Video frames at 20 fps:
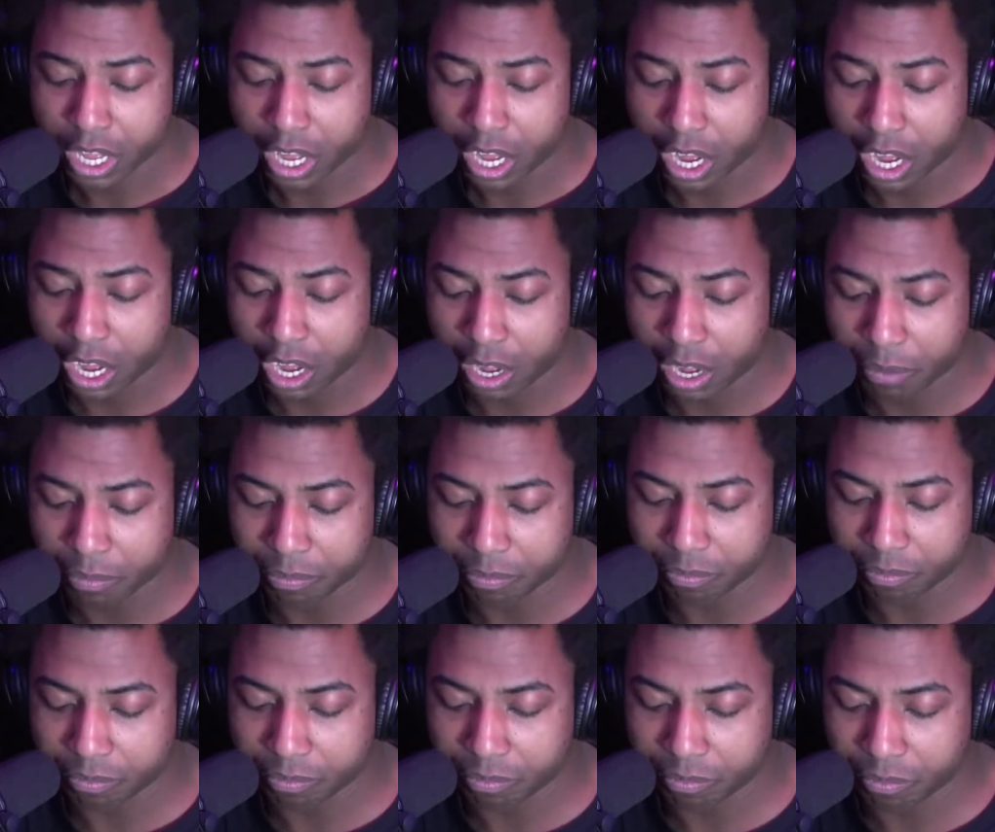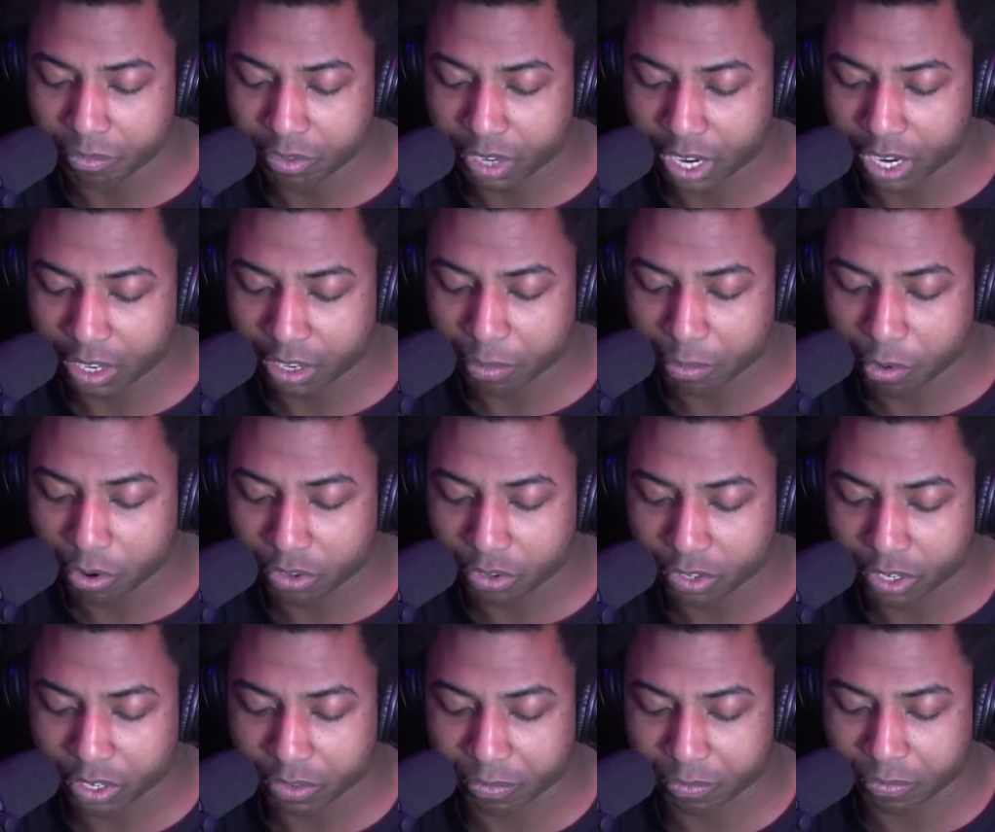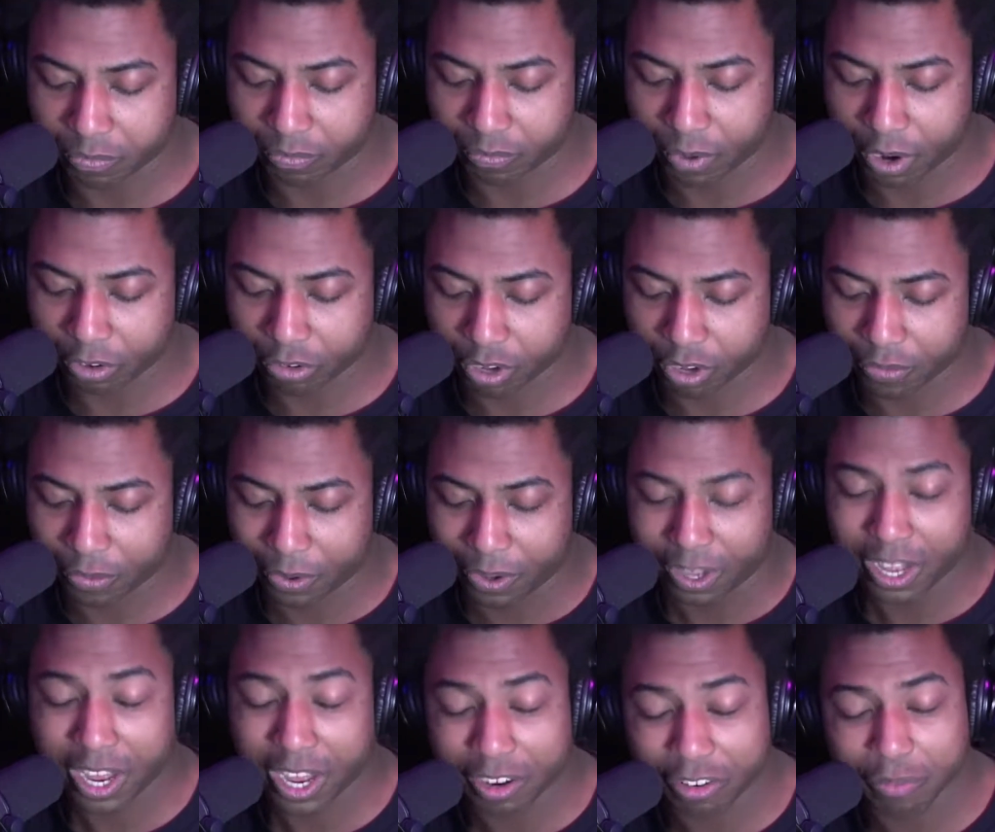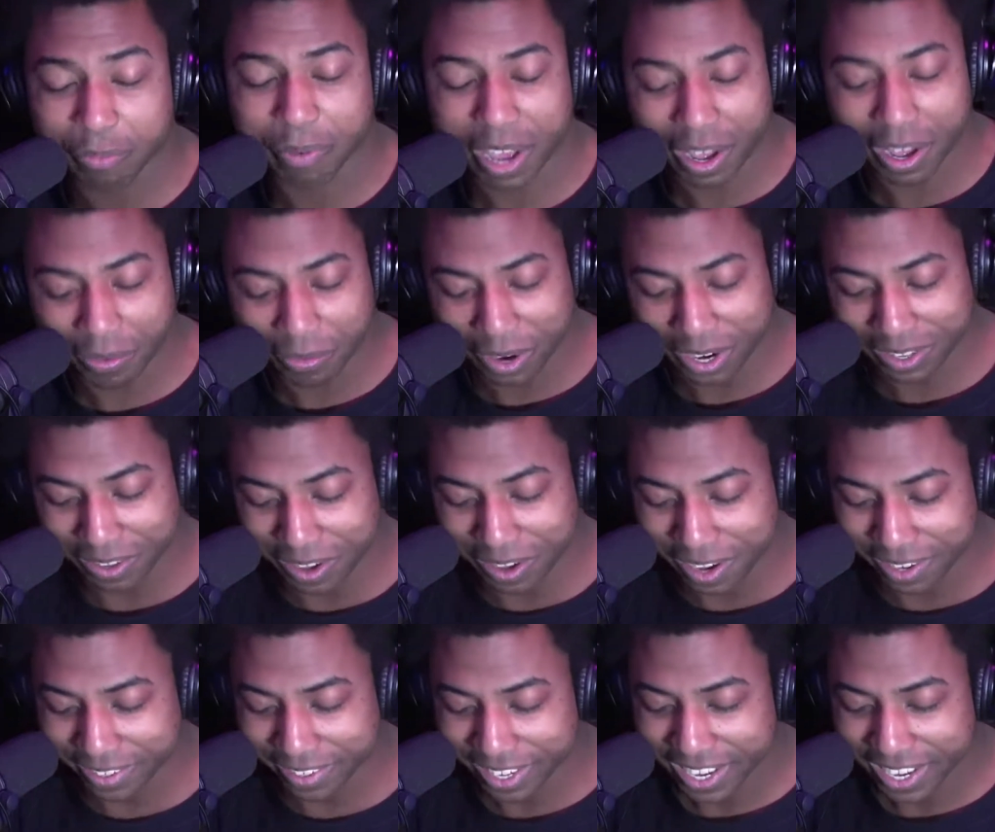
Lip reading: Dan Lamorte, fresh off a 100-pound weight loss.